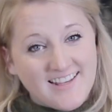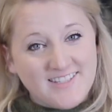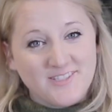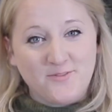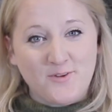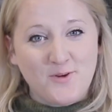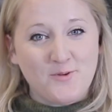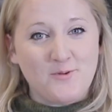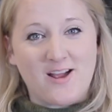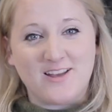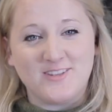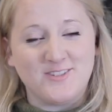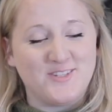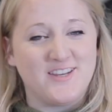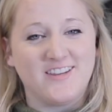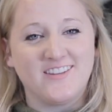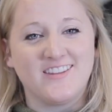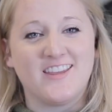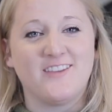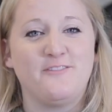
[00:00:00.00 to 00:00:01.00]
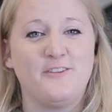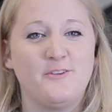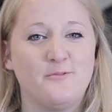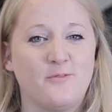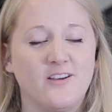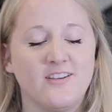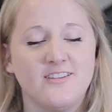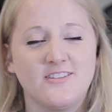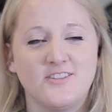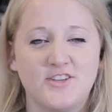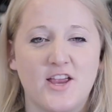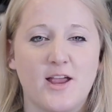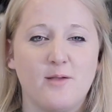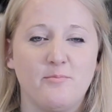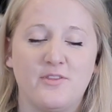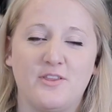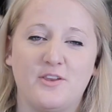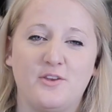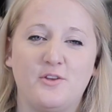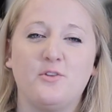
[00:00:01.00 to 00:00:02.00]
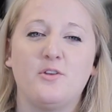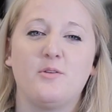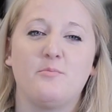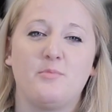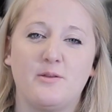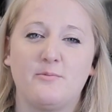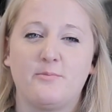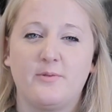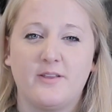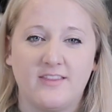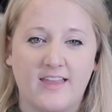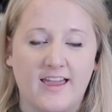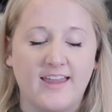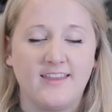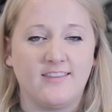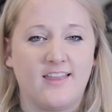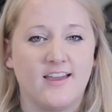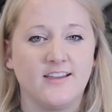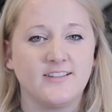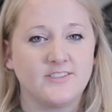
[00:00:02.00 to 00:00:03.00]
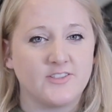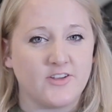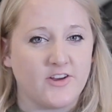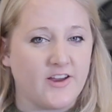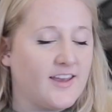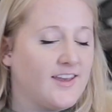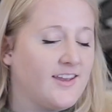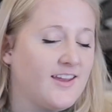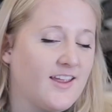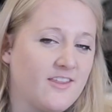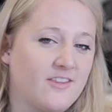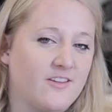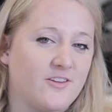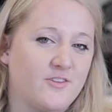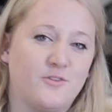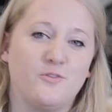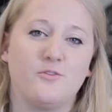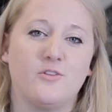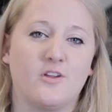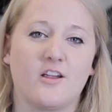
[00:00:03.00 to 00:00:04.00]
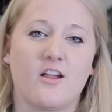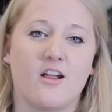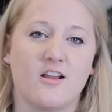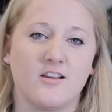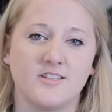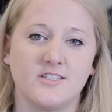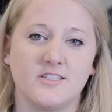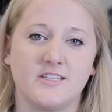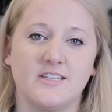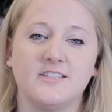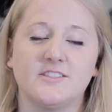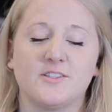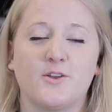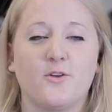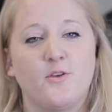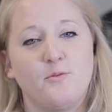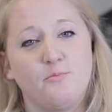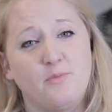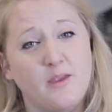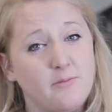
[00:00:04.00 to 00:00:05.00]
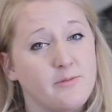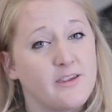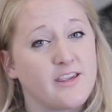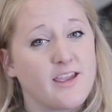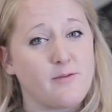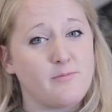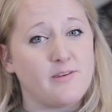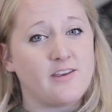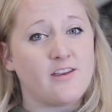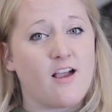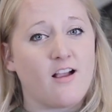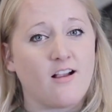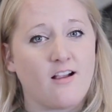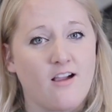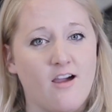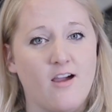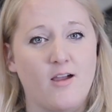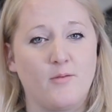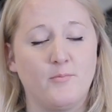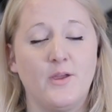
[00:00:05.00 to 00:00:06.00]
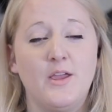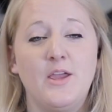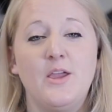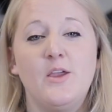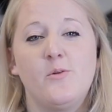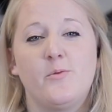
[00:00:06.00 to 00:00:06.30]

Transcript: Thanks for watching. If you want to shop the Nuna PIPA Lite LX or any other Nuna car seats, go to babycubby.com.